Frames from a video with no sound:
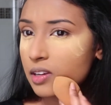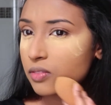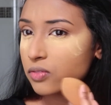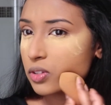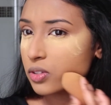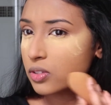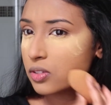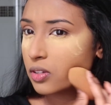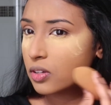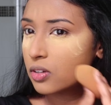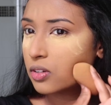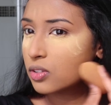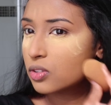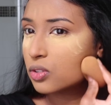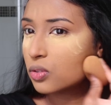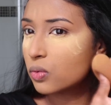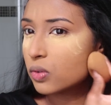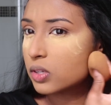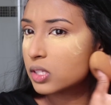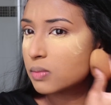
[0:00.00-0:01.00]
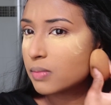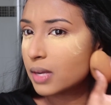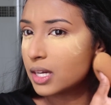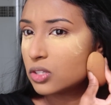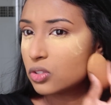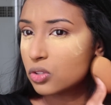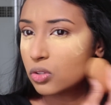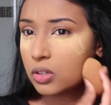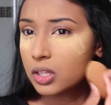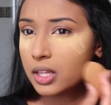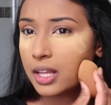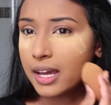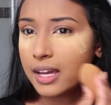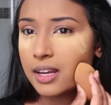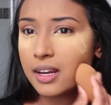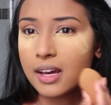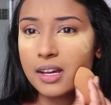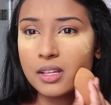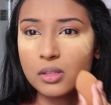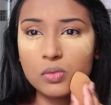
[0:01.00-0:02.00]
I've also gone towards my
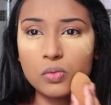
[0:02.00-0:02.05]
jawline as